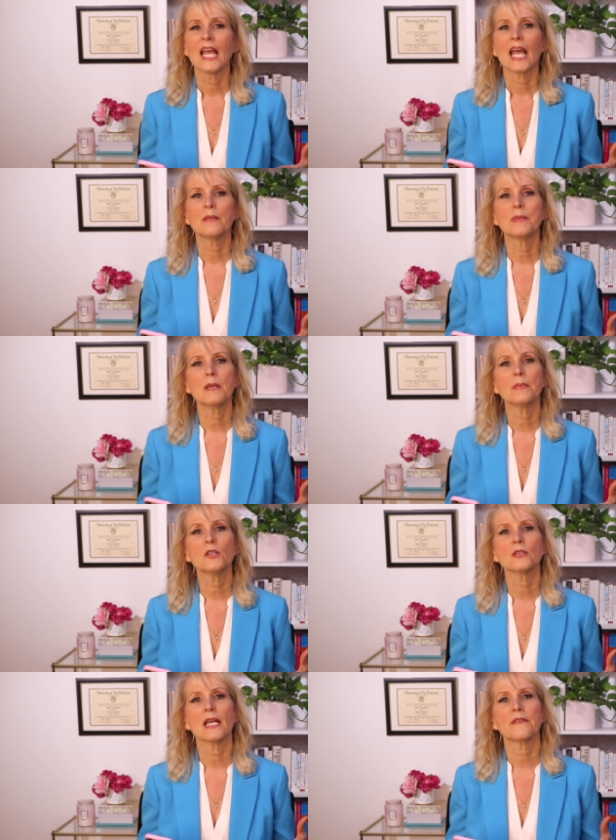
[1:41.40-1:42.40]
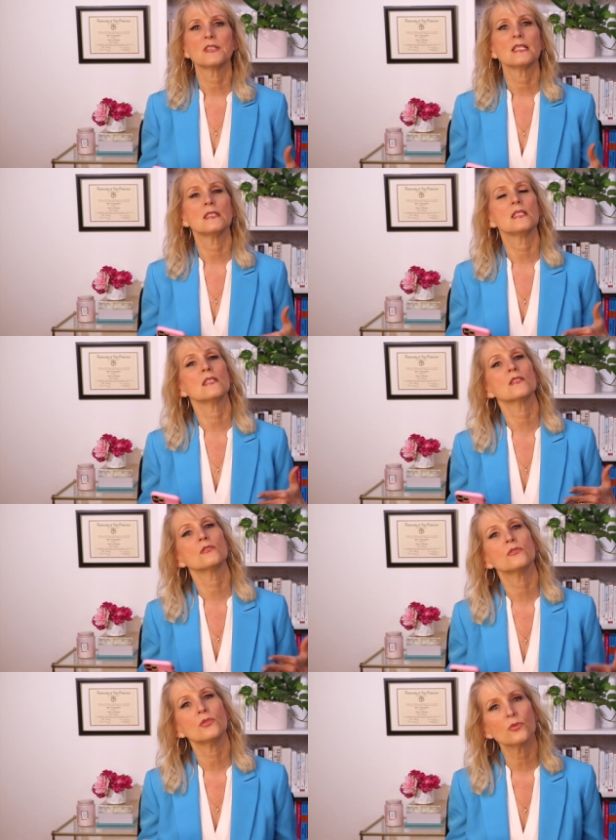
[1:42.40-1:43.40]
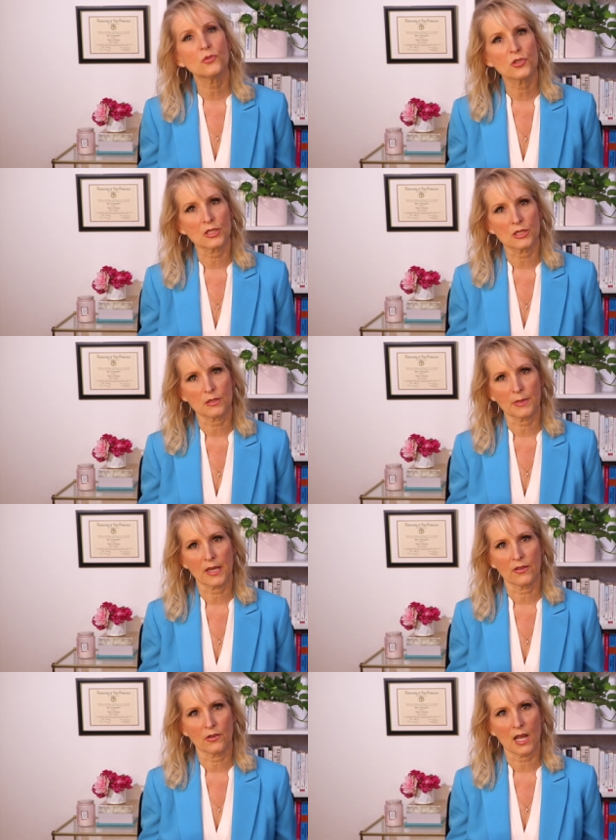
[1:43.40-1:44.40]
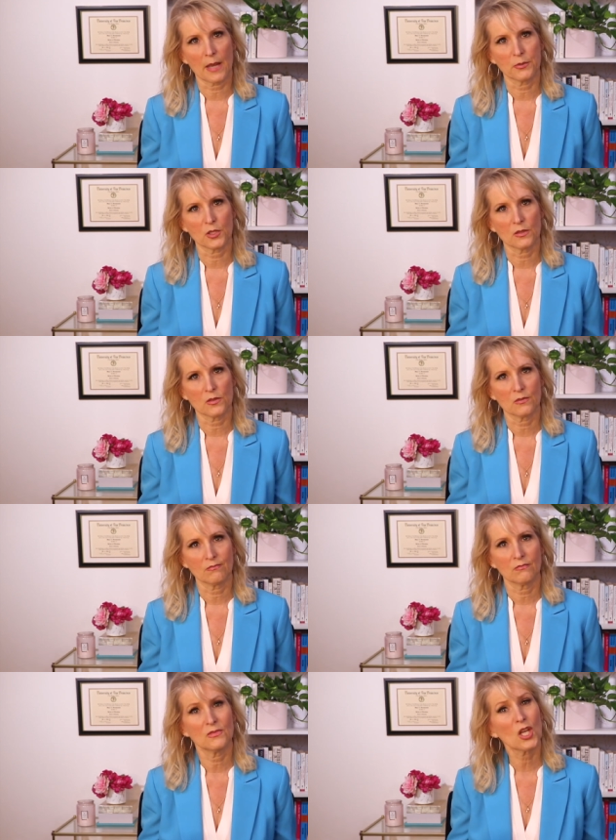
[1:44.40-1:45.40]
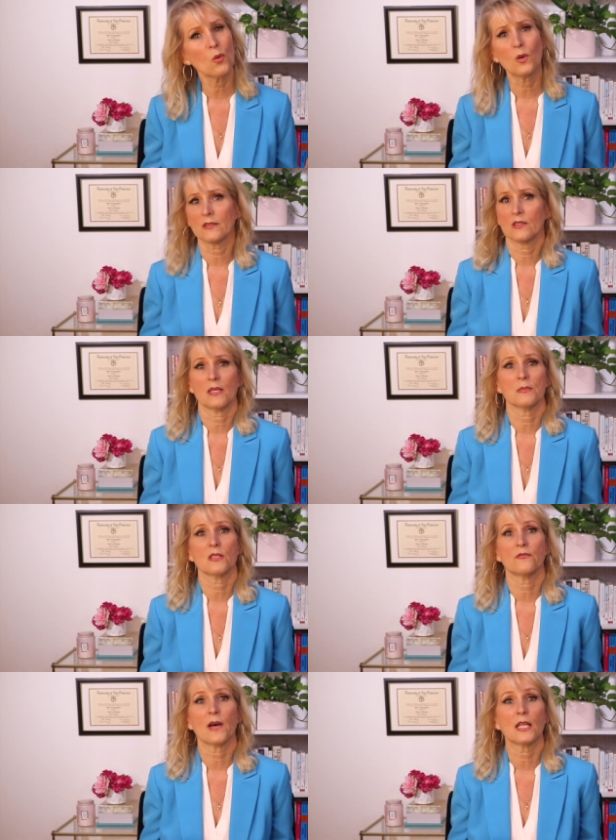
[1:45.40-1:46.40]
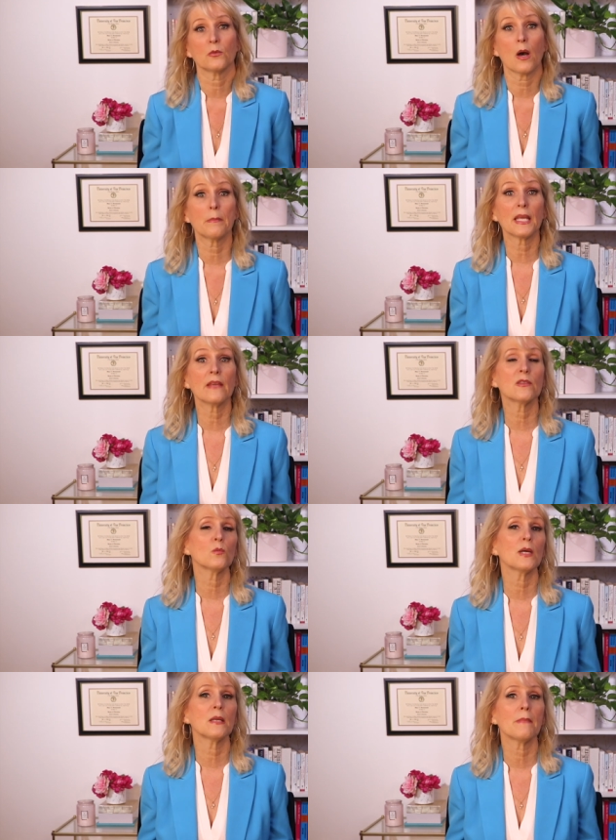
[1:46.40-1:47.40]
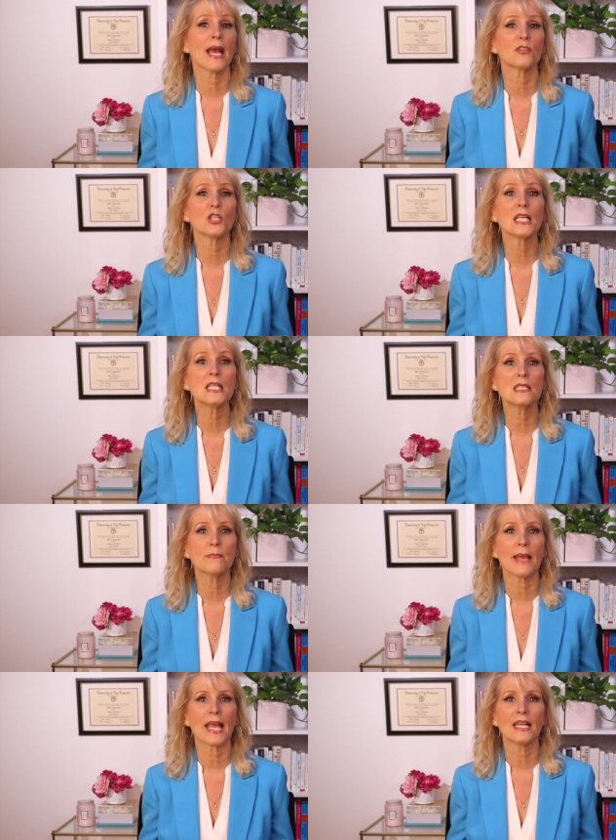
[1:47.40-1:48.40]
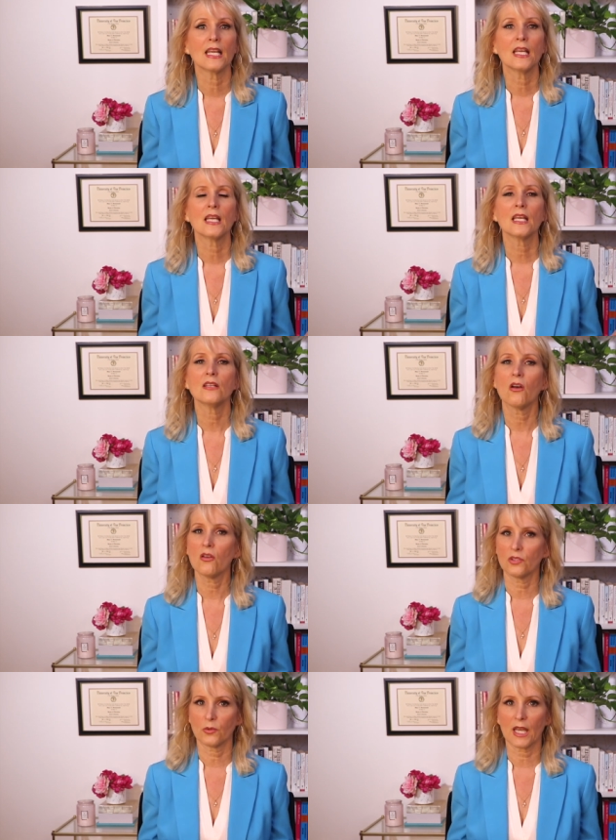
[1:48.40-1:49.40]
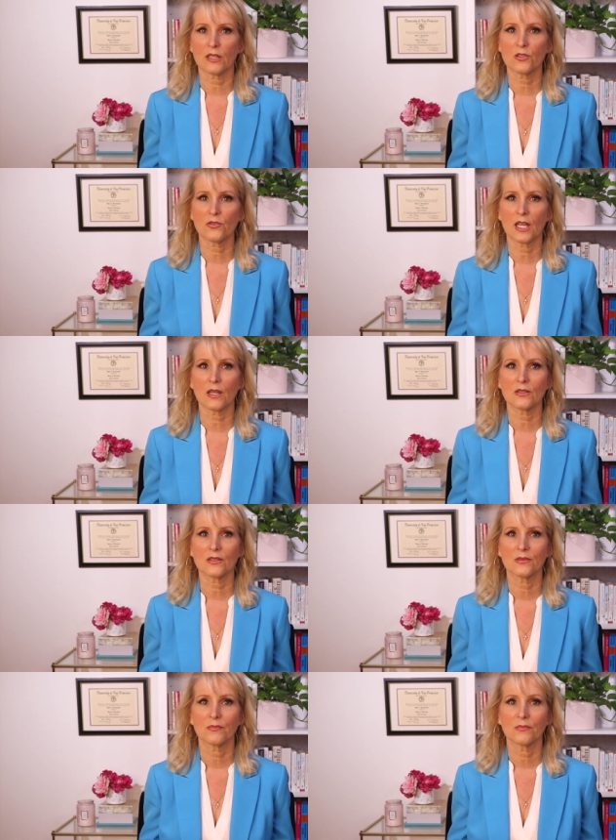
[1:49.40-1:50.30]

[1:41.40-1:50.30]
And people are left disillusioned by their options. No one seems to follow up even when a match is made, and all you get is crickets.